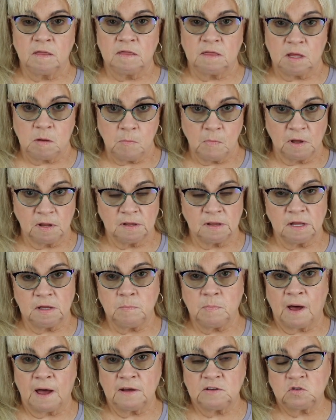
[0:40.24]
the monthly
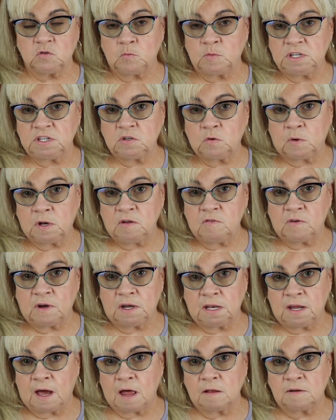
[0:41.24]
box will be
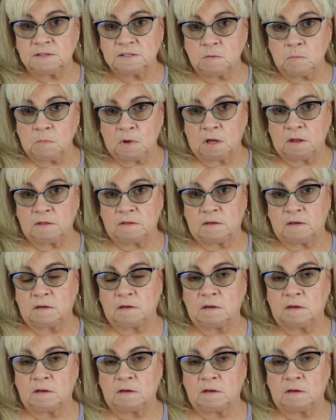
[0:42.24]
$25 a month.